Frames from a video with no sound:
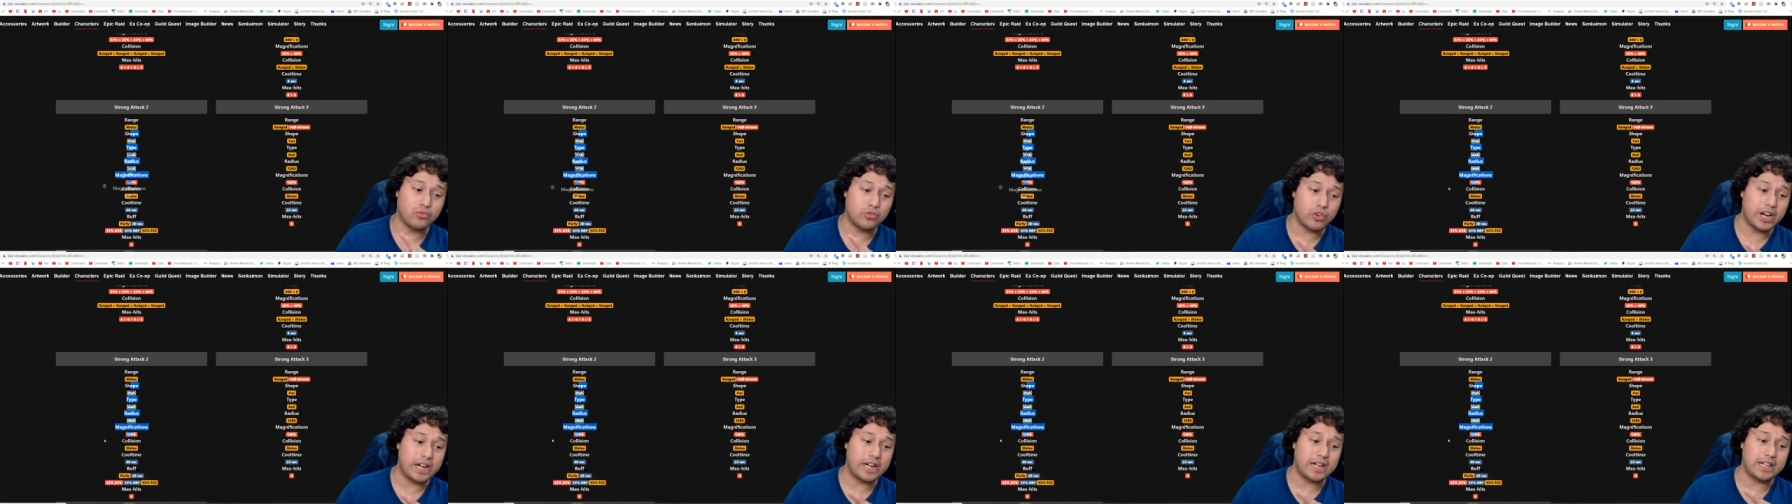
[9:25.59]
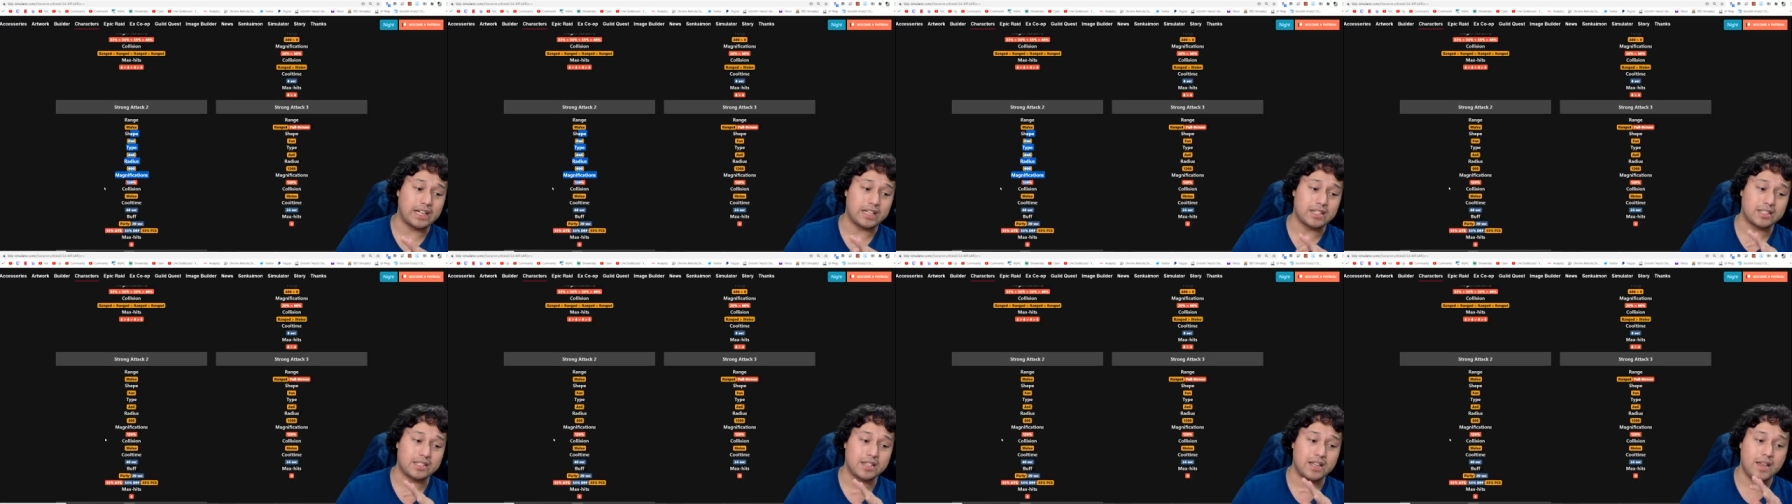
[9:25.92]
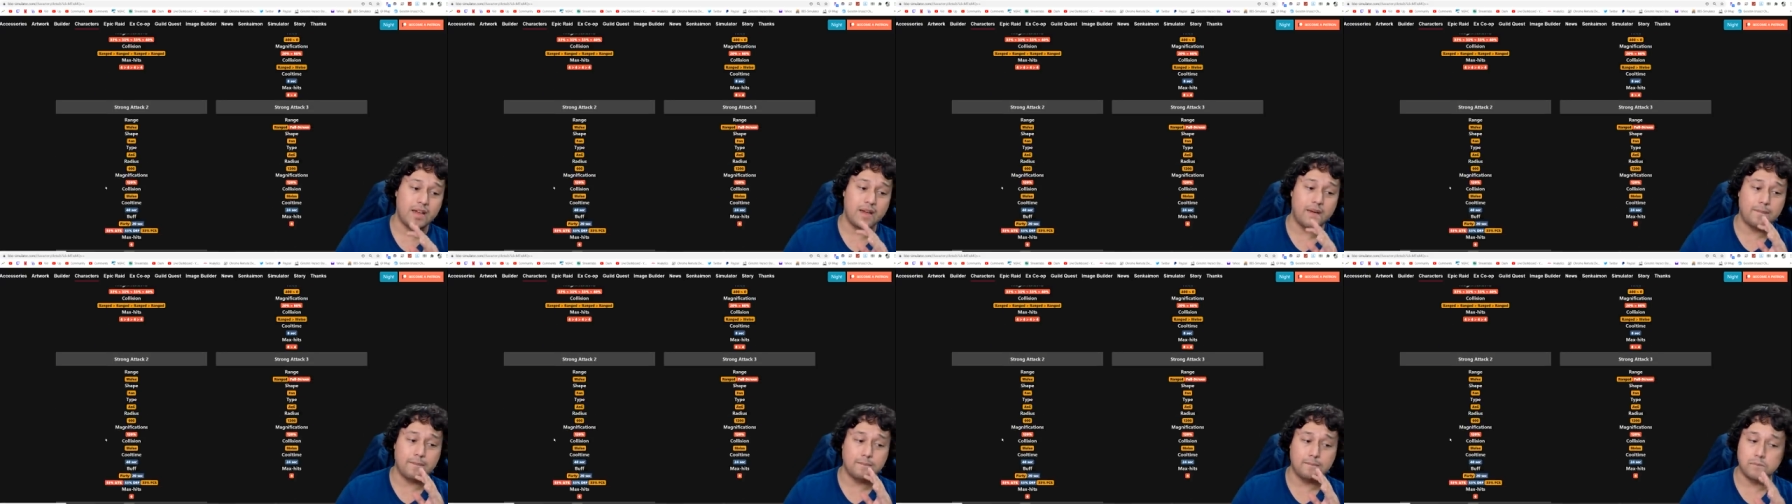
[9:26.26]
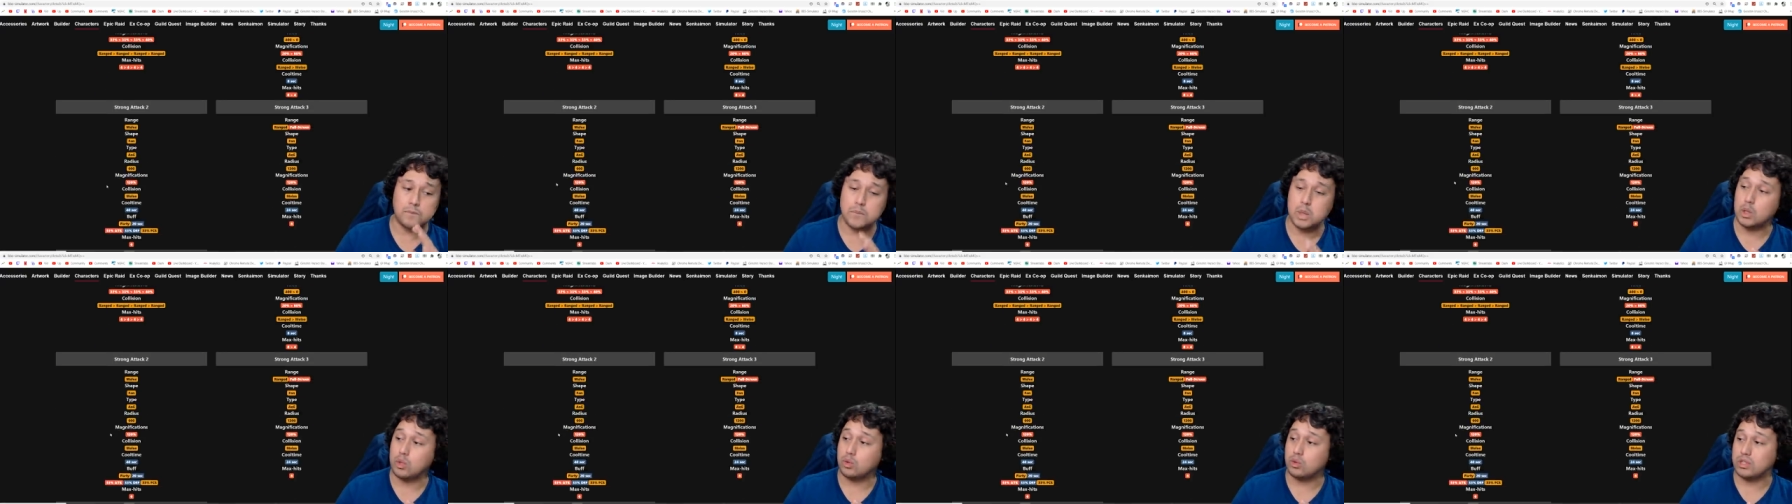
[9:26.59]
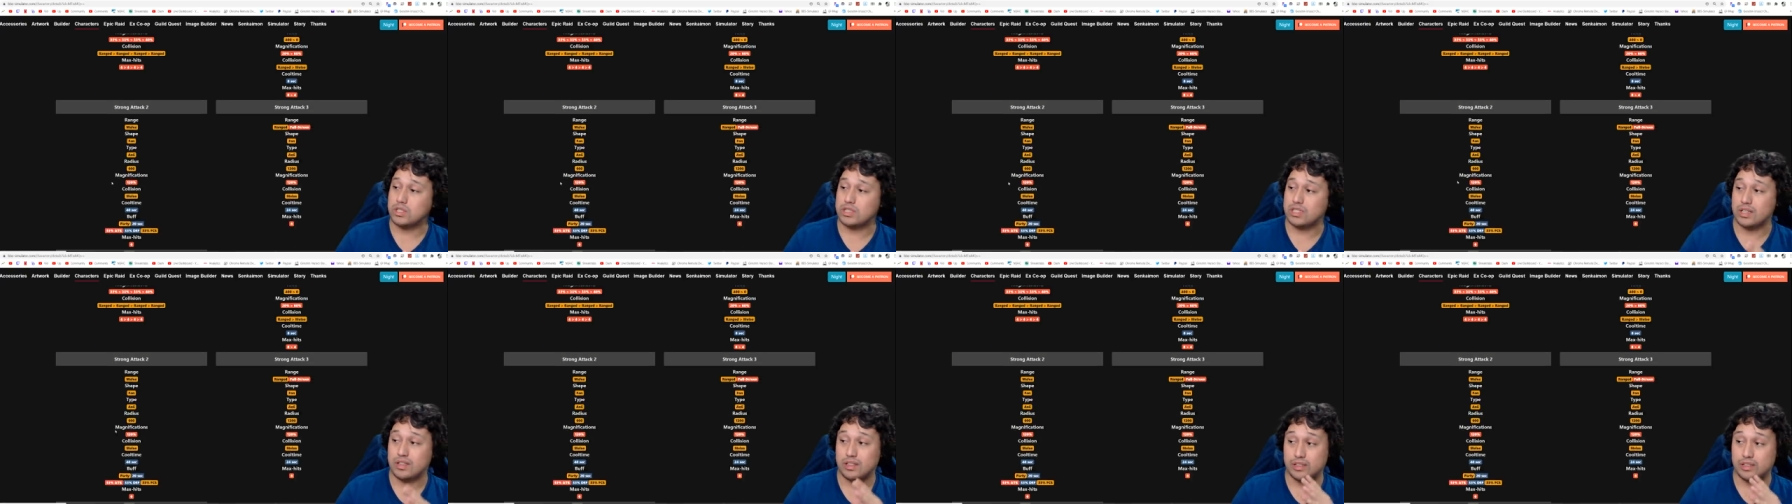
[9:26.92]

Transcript: radius boost.